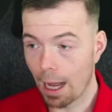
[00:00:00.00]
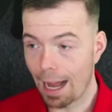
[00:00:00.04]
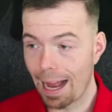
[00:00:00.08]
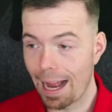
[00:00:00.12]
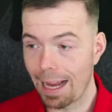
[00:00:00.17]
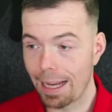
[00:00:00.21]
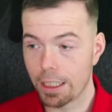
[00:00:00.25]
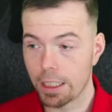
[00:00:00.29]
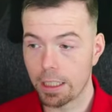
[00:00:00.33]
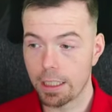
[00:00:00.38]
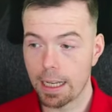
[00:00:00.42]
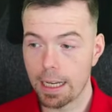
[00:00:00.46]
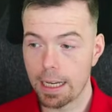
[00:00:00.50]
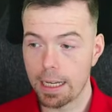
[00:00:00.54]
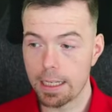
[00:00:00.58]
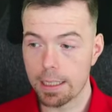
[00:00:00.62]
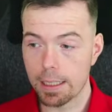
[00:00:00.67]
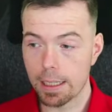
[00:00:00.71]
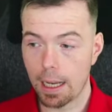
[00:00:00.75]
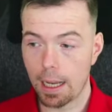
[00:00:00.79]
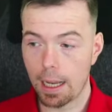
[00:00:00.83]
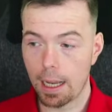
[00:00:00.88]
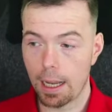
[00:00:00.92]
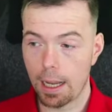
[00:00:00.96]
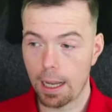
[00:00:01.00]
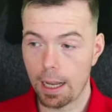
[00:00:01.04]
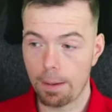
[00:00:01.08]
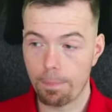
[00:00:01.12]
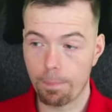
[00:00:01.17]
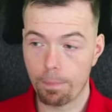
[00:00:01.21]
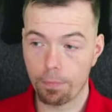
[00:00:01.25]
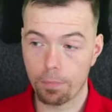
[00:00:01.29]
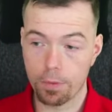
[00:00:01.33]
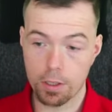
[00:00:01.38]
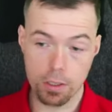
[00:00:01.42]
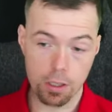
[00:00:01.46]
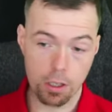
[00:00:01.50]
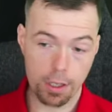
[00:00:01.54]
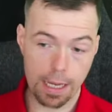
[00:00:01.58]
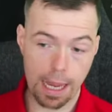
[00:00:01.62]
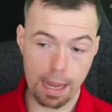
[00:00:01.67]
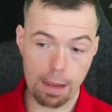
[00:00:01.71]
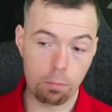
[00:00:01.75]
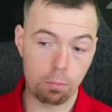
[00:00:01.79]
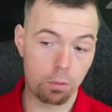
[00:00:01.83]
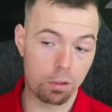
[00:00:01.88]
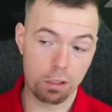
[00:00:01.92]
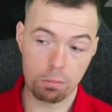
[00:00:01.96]
You need,
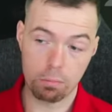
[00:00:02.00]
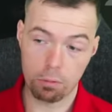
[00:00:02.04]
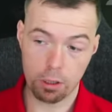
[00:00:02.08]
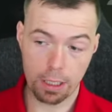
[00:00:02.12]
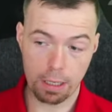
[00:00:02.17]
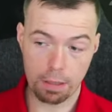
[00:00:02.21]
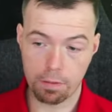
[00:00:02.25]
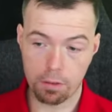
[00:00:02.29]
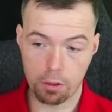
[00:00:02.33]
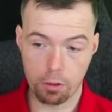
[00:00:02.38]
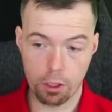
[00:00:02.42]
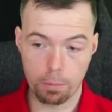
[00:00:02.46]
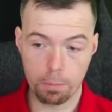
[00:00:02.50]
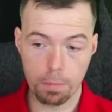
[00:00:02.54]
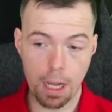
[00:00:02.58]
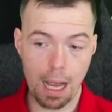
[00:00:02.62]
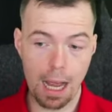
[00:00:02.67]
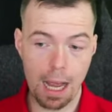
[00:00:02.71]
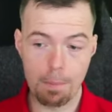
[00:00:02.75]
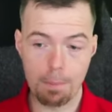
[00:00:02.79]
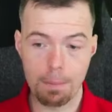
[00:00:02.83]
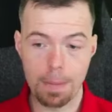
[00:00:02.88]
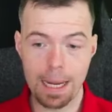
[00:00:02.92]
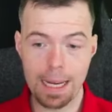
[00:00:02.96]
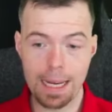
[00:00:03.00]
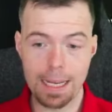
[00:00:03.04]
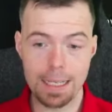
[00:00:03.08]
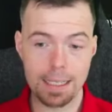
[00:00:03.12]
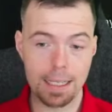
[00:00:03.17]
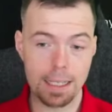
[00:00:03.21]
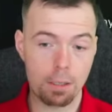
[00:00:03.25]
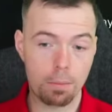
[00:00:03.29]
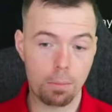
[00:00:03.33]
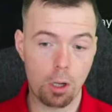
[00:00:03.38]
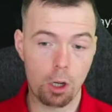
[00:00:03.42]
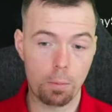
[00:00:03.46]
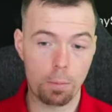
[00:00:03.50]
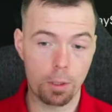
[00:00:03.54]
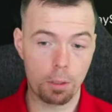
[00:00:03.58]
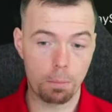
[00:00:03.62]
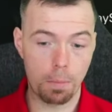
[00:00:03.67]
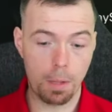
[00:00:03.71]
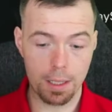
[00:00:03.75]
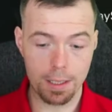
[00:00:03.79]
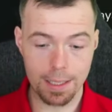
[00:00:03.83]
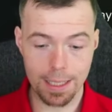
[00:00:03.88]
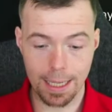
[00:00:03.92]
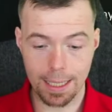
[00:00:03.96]
we'll get through them. Mead at the moment and
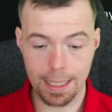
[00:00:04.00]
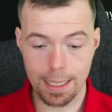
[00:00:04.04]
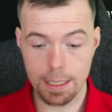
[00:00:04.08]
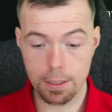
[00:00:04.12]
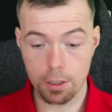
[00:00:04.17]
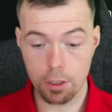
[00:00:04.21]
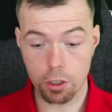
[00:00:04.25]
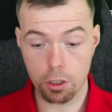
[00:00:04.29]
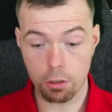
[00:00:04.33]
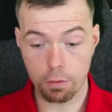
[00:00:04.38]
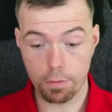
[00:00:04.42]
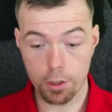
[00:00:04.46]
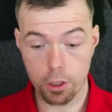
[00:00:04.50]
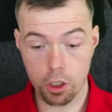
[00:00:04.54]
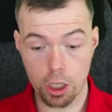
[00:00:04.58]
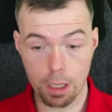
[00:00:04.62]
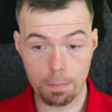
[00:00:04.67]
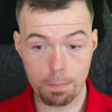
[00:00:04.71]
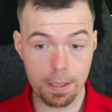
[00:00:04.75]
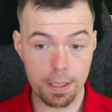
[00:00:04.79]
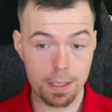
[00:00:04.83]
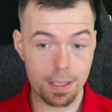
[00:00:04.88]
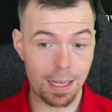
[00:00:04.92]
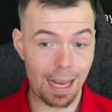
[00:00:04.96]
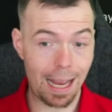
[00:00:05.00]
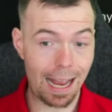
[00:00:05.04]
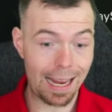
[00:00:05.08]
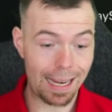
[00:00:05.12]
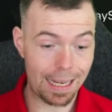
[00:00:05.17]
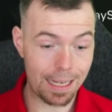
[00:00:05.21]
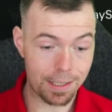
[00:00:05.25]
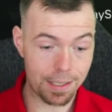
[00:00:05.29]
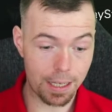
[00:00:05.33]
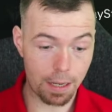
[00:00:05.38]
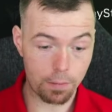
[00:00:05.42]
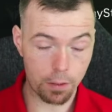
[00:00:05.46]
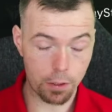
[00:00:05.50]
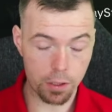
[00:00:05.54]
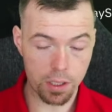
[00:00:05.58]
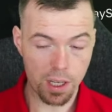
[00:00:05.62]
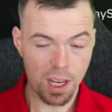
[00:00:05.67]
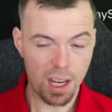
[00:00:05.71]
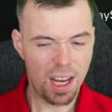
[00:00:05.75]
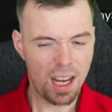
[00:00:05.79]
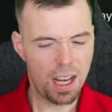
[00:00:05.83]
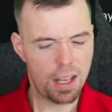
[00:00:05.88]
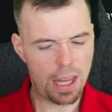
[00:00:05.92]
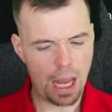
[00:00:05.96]
Martinez, the two of your cheapest 87s.
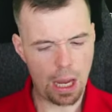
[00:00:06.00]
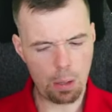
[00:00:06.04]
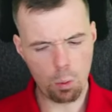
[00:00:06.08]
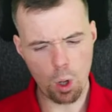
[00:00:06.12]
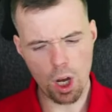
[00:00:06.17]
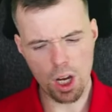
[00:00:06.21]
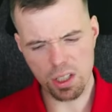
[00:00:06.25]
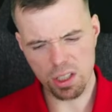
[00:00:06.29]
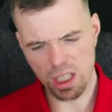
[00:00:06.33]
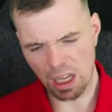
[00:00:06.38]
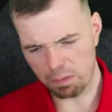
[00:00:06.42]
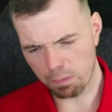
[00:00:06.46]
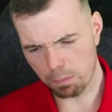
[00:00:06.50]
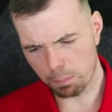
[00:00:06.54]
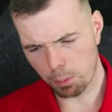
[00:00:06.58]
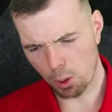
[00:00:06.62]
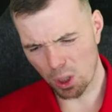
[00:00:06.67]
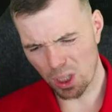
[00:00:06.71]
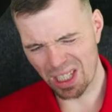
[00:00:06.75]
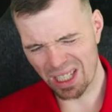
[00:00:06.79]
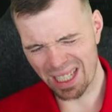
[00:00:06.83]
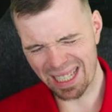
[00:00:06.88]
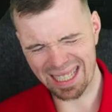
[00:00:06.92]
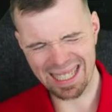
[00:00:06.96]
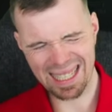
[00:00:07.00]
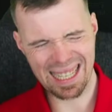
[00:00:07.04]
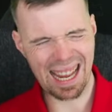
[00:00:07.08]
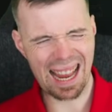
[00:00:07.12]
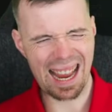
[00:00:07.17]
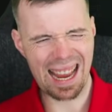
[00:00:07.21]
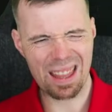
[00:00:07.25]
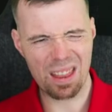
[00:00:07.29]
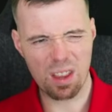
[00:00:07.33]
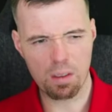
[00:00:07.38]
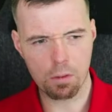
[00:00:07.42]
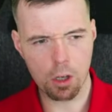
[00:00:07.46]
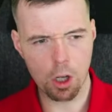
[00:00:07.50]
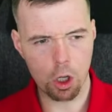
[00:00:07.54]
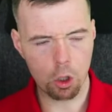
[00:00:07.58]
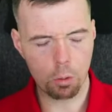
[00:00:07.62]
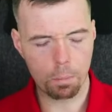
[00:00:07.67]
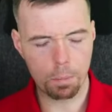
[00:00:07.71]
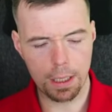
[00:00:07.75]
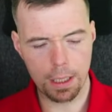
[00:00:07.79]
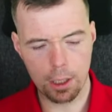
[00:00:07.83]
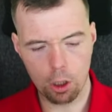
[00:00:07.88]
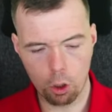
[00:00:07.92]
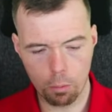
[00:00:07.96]
They were 7.6K, they've gone up
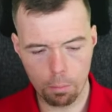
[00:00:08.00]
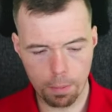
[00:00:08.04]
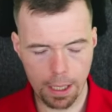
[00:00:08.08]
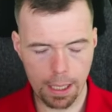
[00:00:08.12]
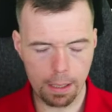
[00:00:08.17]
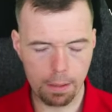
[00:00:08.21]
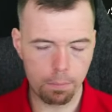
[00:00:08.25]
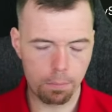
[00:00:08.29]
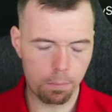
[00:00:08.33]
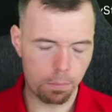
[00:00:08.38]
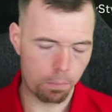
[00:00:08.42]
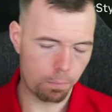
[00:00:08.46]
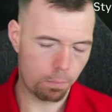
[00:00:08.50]
a little bit.